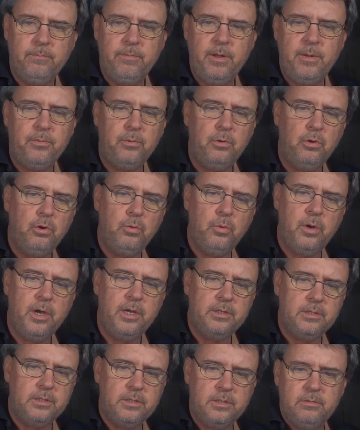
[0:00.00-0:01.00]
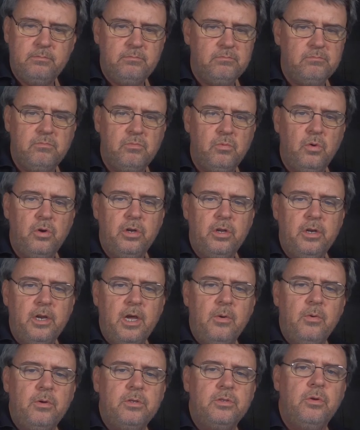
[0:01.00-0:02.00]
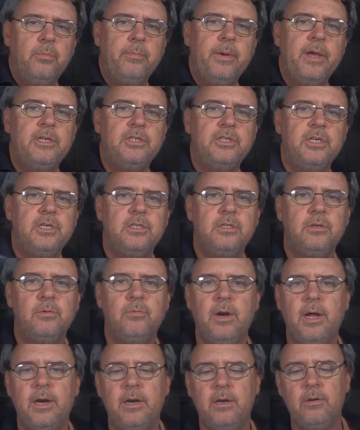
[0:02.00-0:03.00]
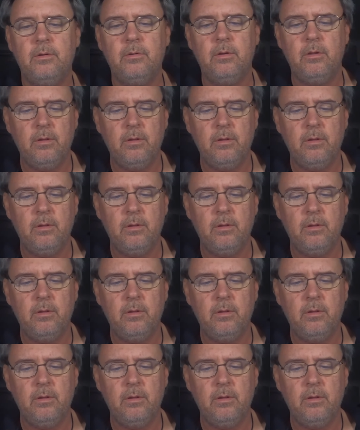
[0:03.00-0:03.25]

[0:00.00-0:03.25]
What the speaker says: People always want to know what sort of bait jigs you run.